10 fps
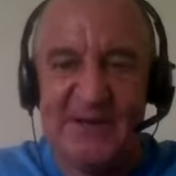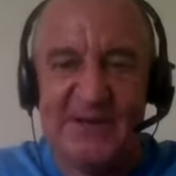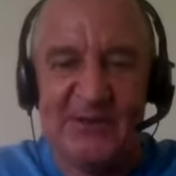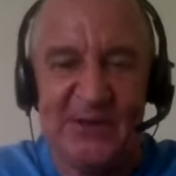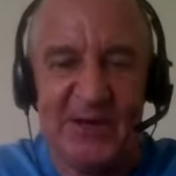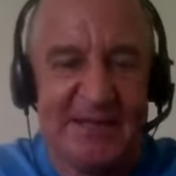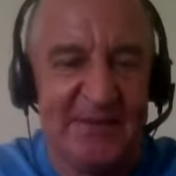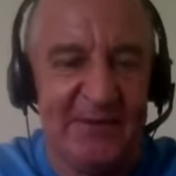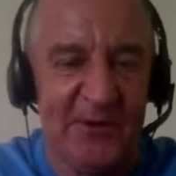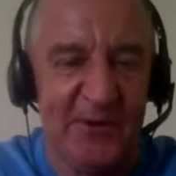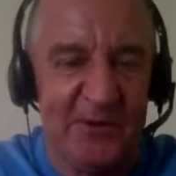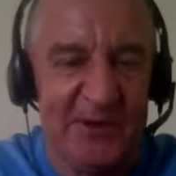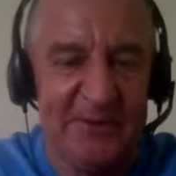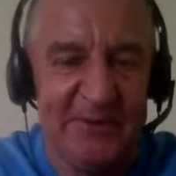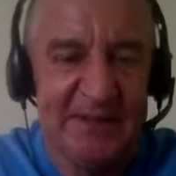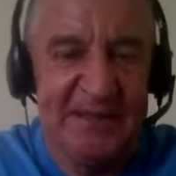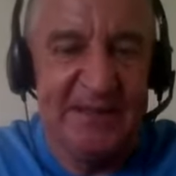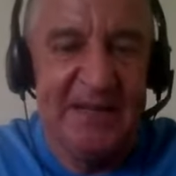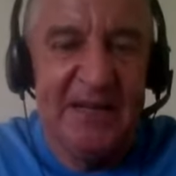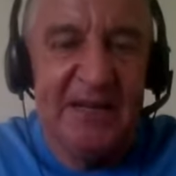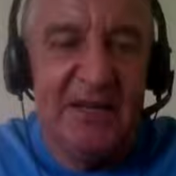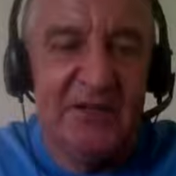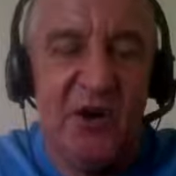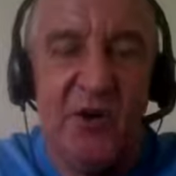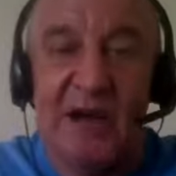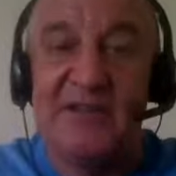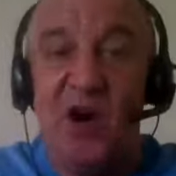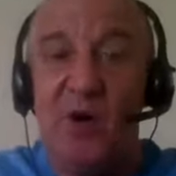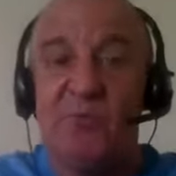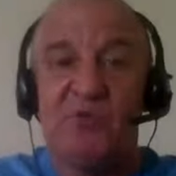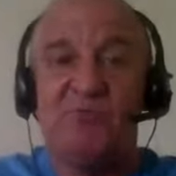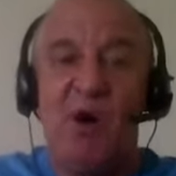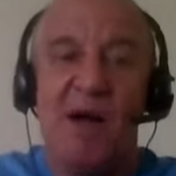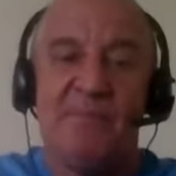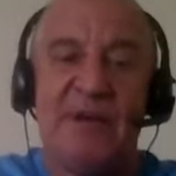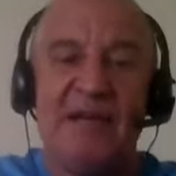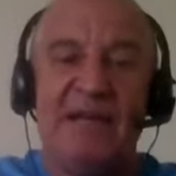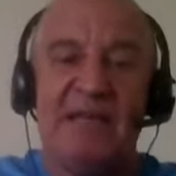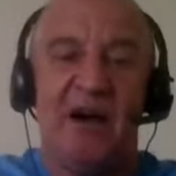So let's have a look. So examples might be,